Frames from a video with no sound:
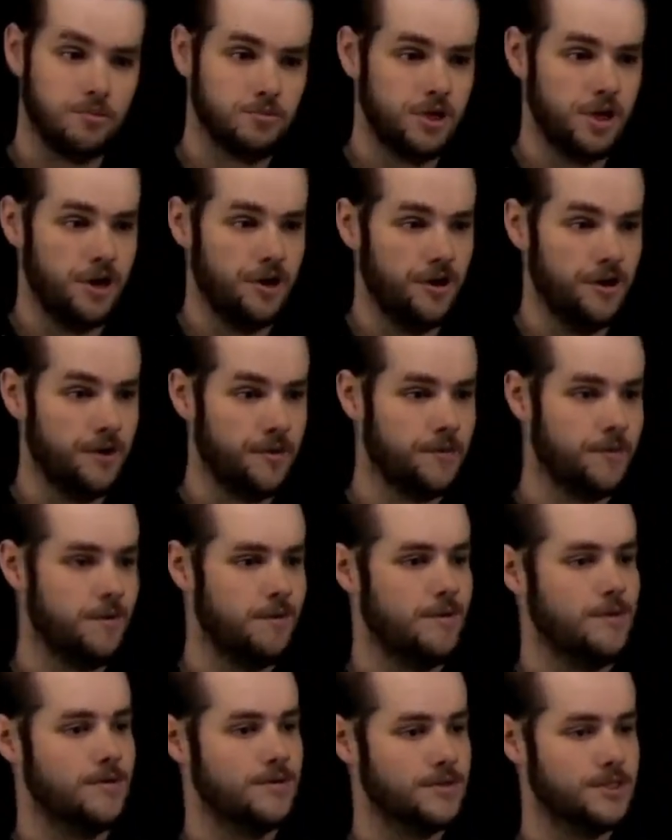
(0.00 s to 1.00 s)
we are,
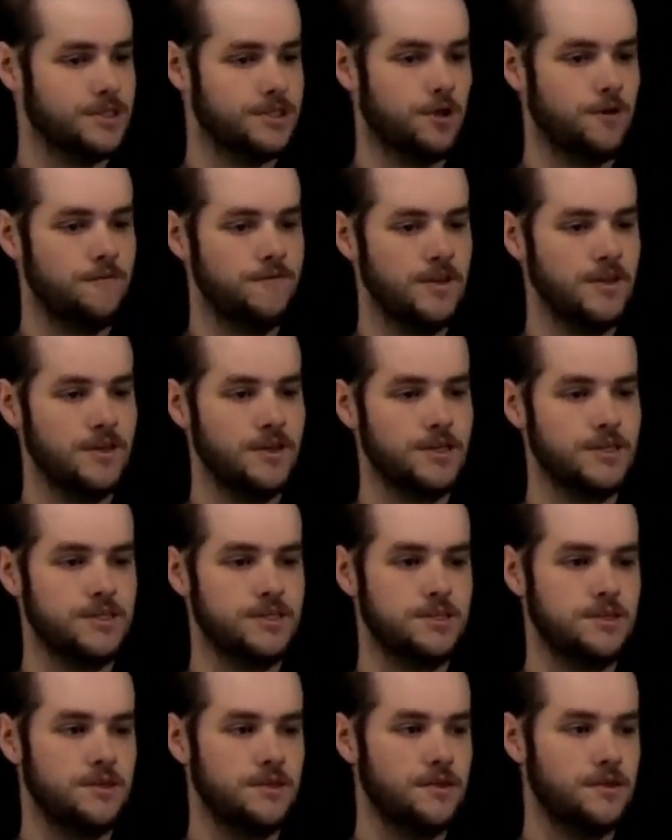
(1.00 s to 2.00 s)
solving this
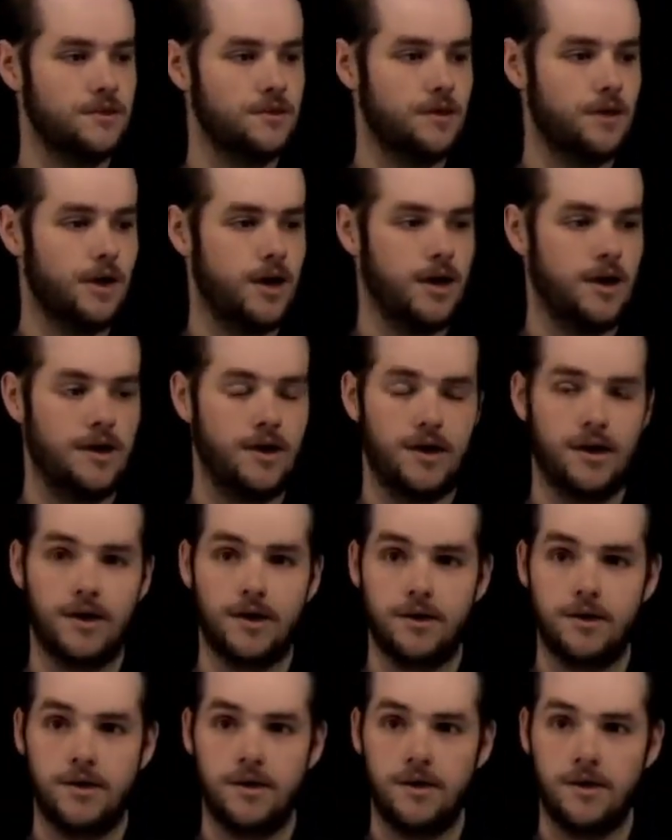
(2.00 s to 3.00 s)

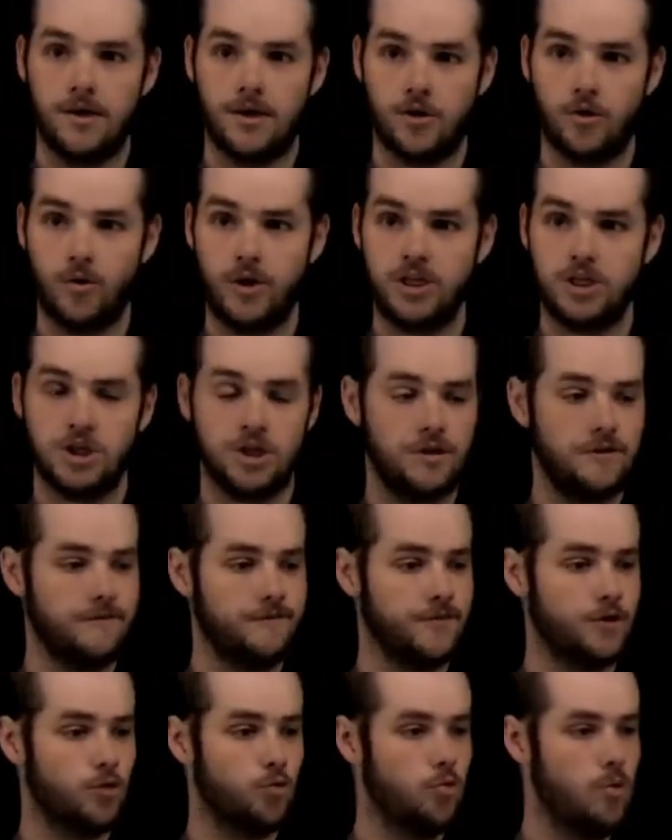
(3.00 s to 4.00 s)
equation
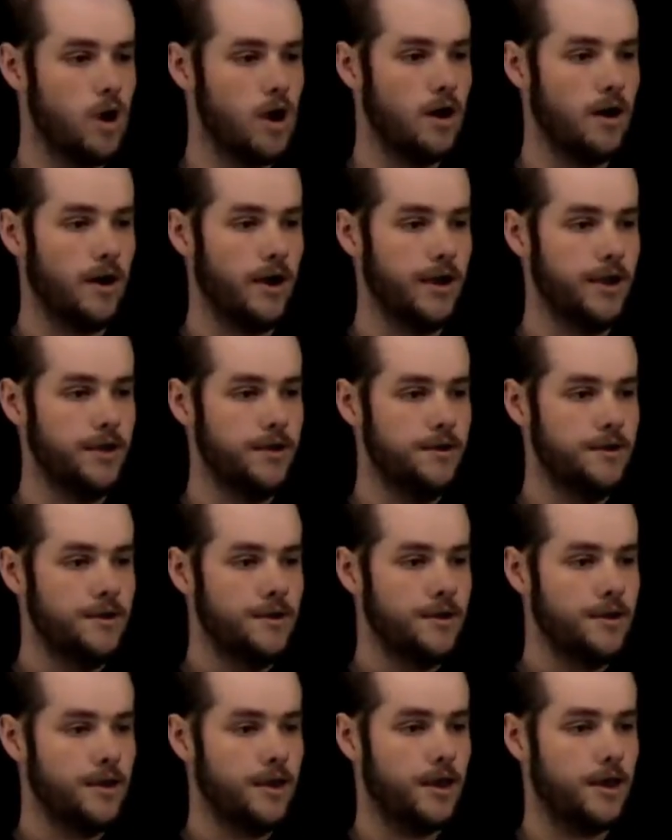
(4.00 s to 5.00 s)
for y.
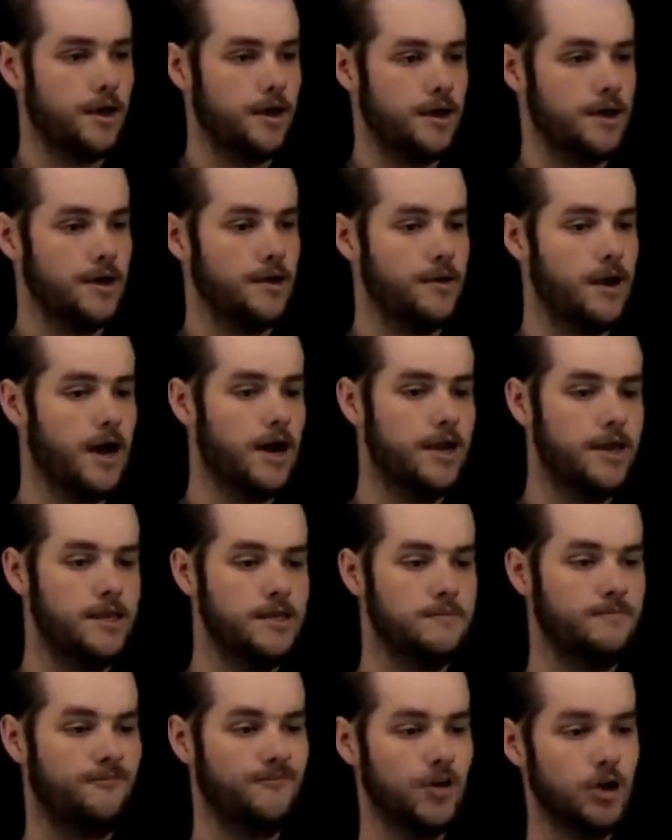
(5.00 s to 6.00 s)
I
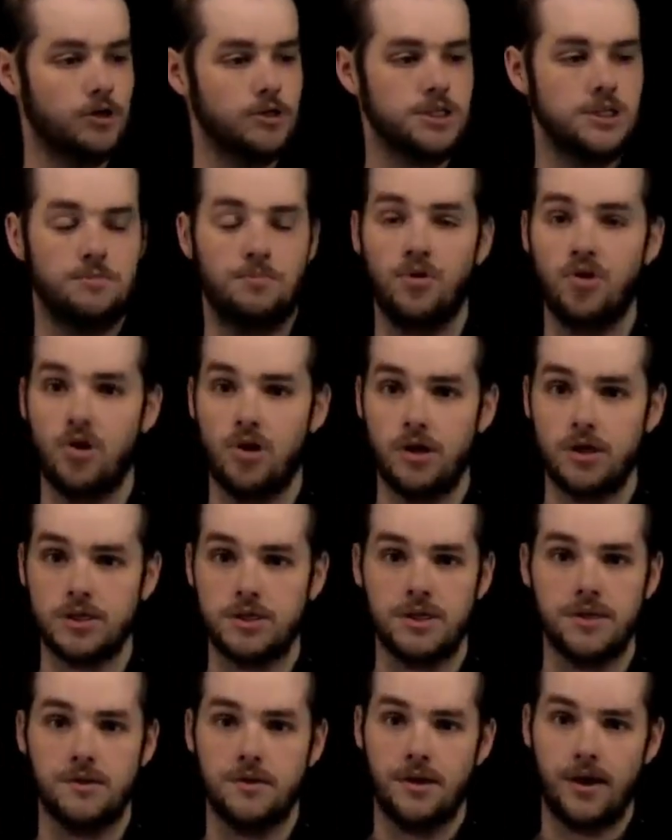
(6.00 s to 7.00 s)
first plugged
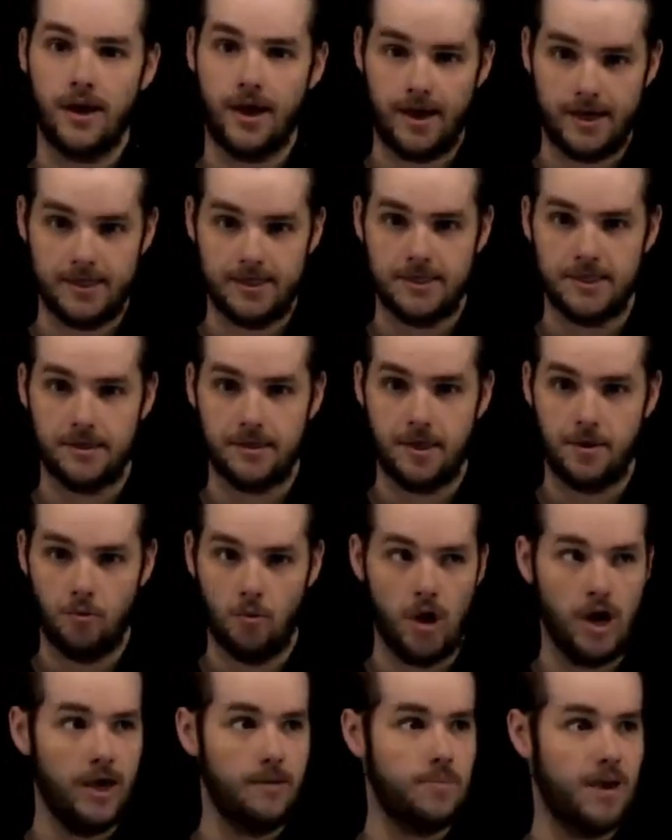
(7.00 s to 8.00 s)
x and
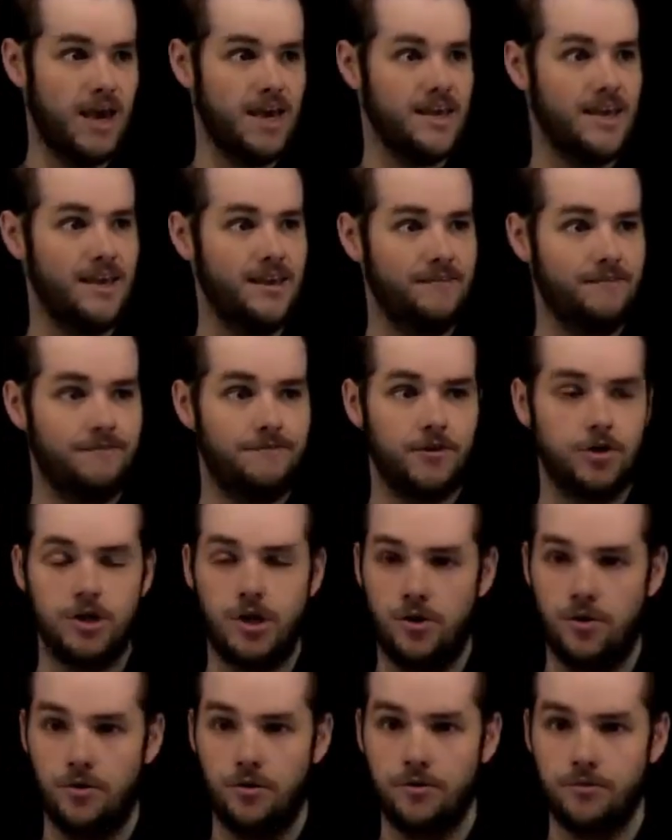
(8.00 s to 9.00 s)
y back in for
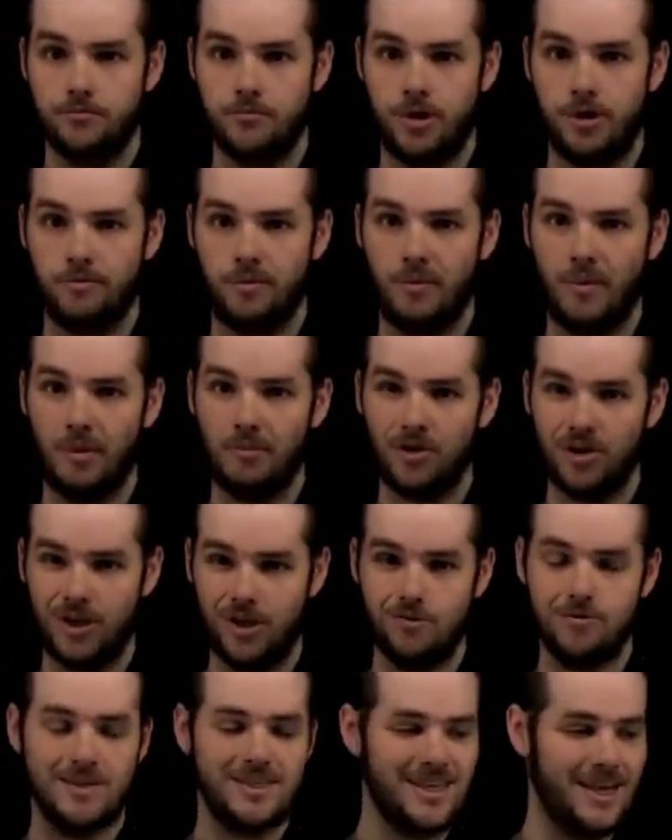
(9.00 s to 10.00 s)
u, right? Remember, u
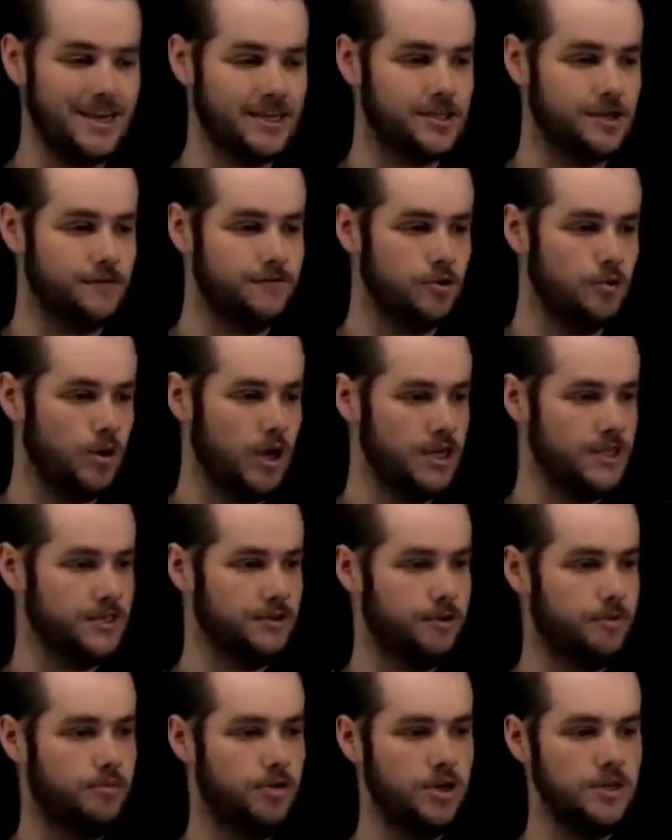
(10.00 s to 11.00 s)
was x over y, so
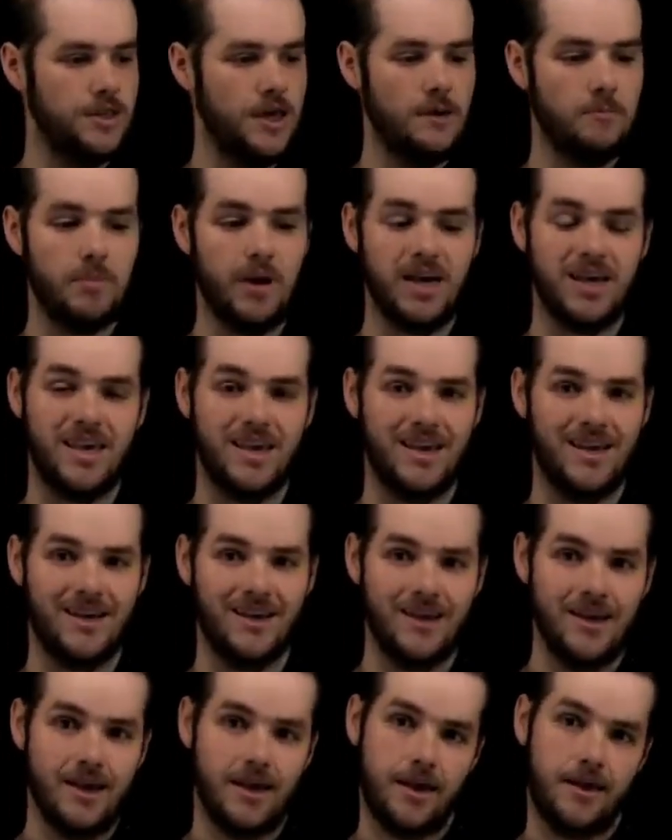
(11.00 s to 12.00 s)
I plugged that back in,
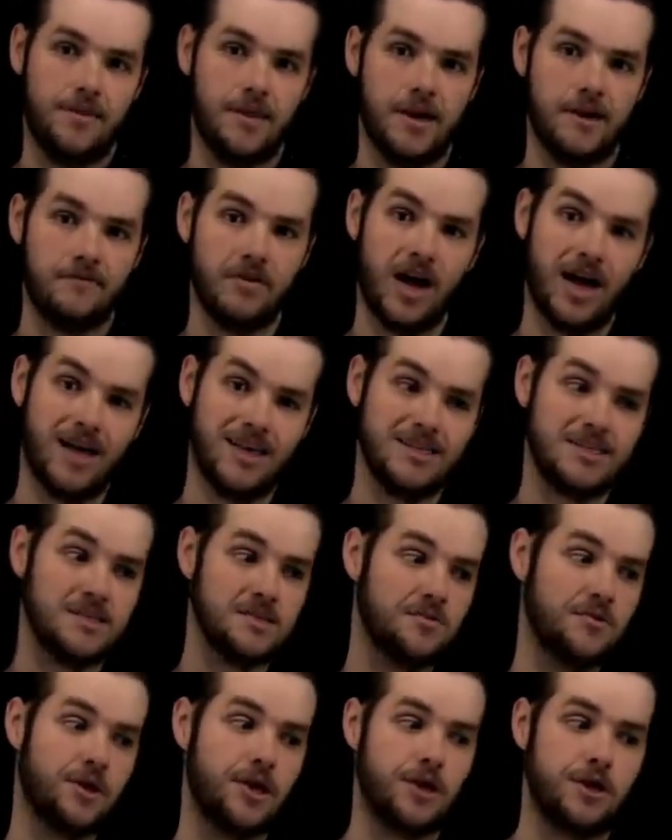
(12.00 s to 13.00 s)
and then I've
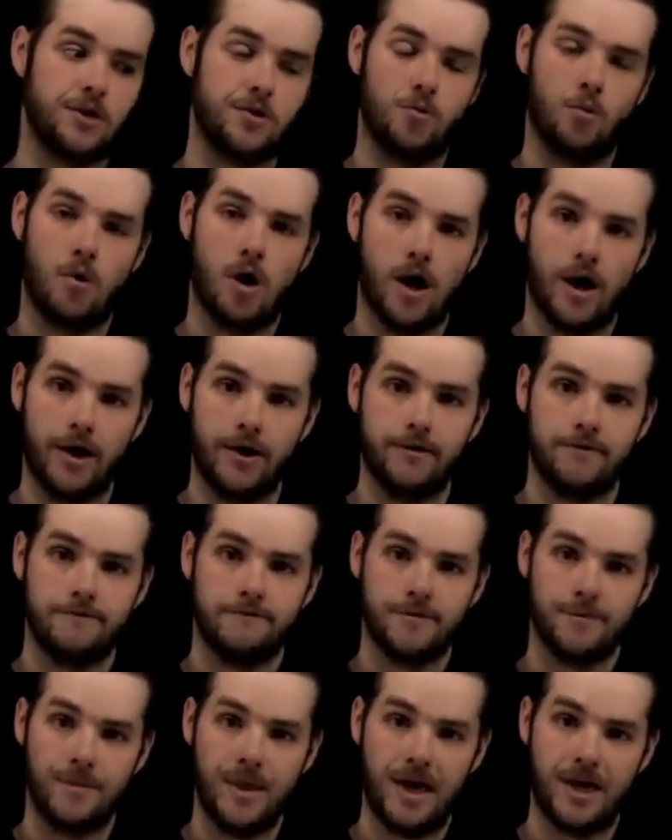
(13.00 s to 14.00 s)
isolated y
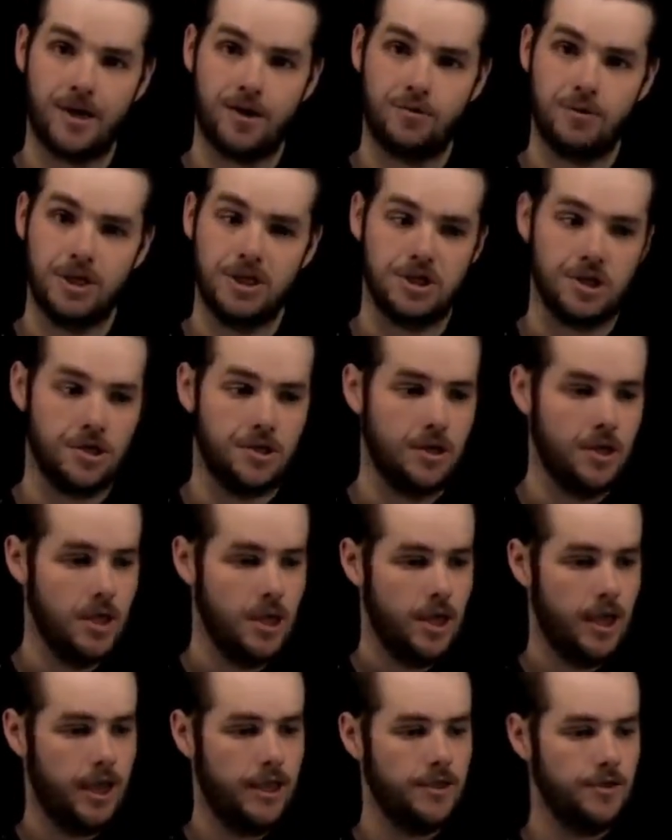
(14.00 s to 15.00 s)
from that equation.
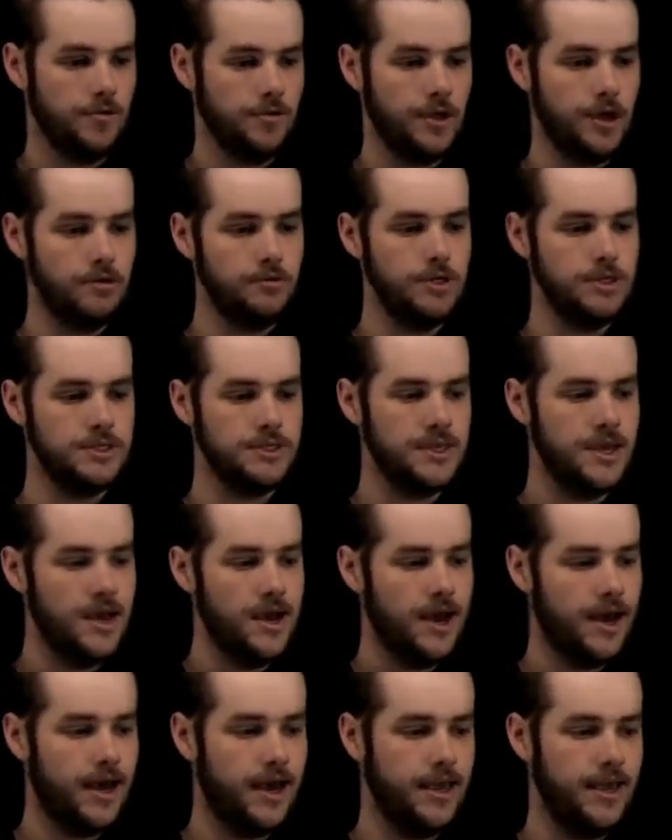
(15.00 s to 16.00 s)
And you'll notice
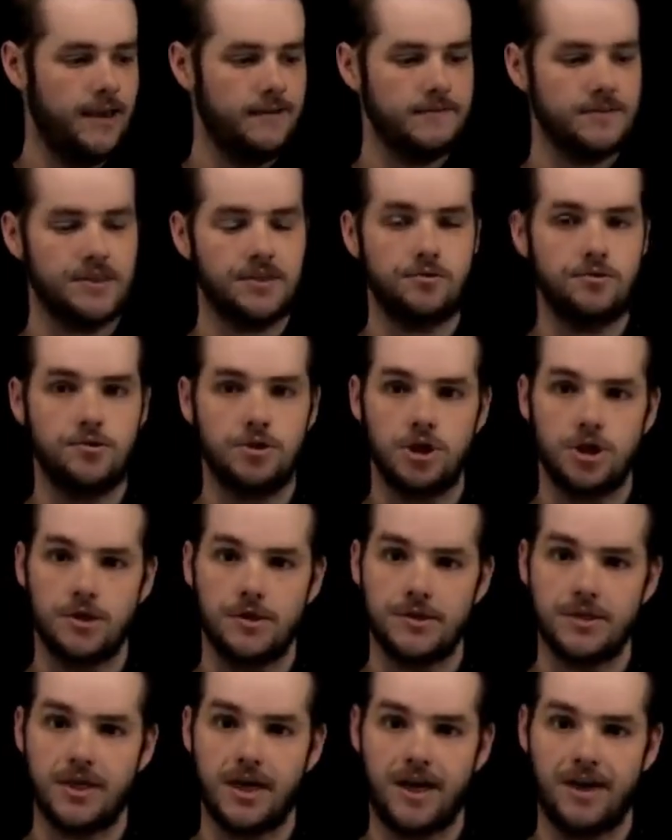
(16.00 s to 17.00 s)
I have
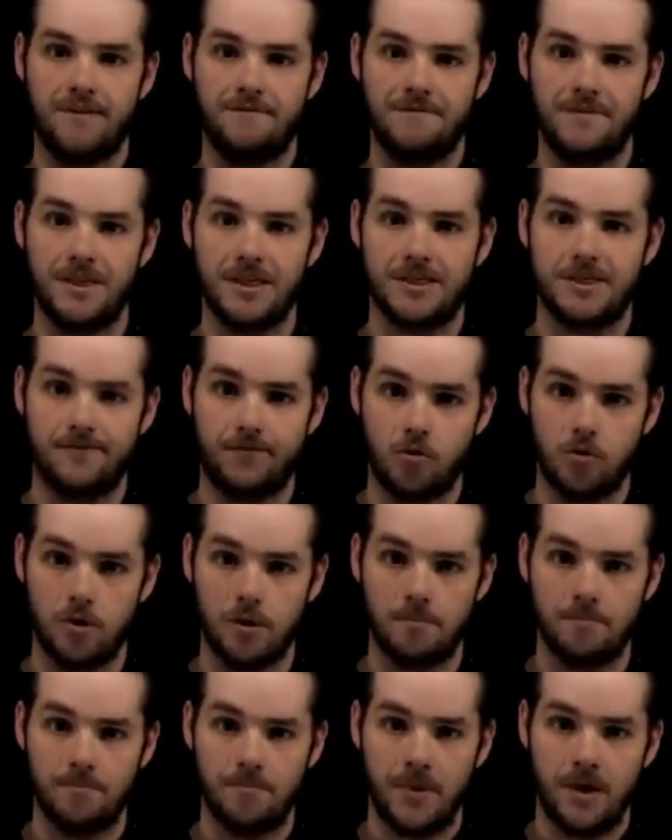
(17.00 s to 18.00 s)
solutions of this
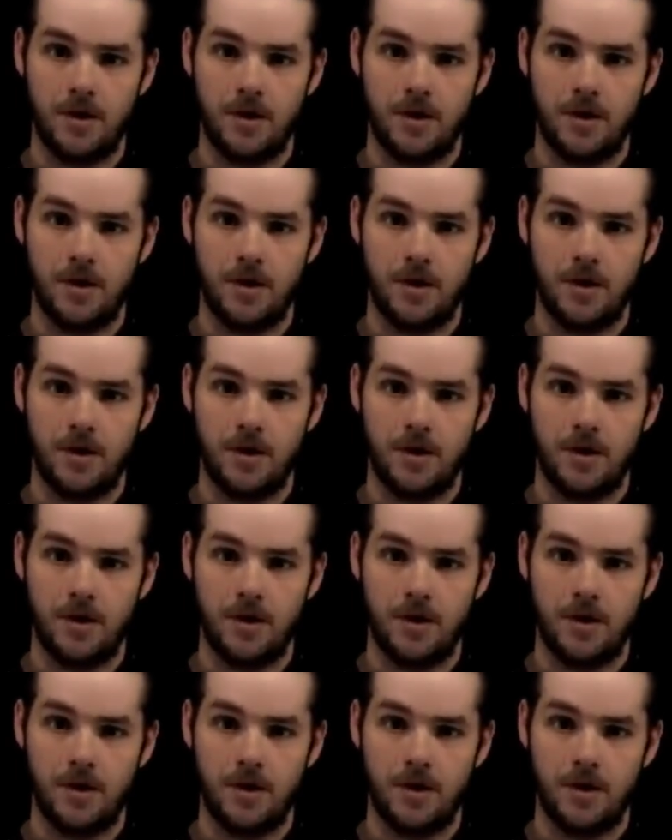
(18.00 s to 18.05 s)
form.